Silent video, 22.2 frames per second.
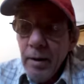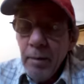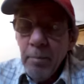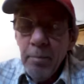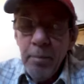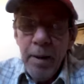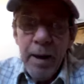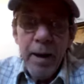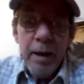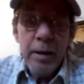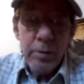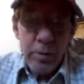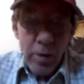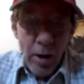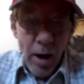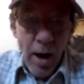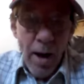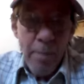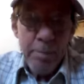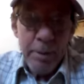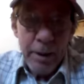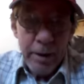main
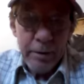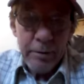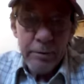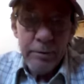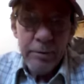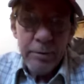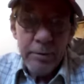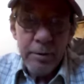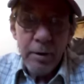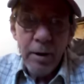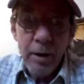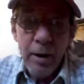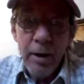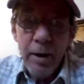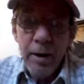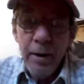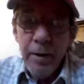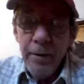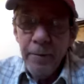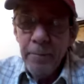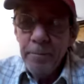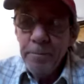topics
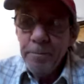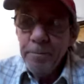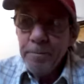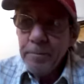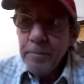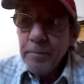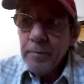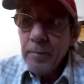um,